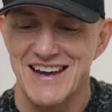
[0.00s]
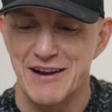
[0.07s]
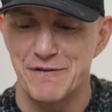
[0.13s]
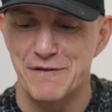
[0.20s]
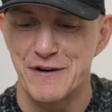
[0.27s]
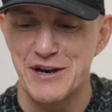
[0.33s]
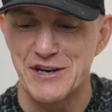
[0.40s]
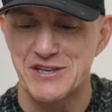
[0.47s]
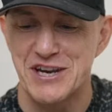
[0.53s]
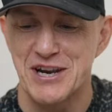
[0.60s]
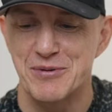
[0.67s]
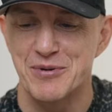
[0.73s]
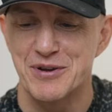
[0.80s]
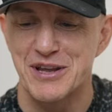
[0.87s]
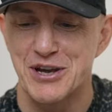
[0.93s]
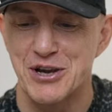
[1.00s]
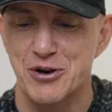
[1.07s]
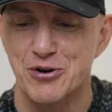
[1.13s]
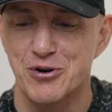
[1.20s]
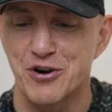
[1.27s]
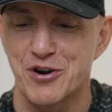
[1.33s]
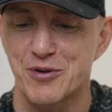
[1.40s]
and finishing him with a
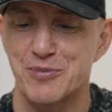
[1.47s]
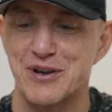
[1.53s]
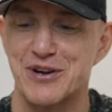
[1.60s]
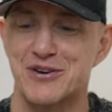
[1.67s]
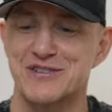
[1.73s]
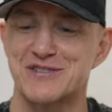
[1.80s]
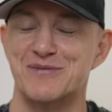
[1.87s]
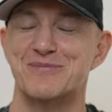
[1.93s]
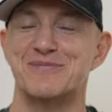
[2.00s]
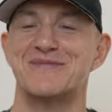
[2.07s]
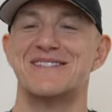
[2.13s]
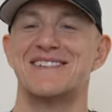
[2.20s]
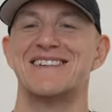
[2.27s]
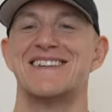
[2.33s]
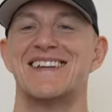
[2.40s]
heel hook would be awesome.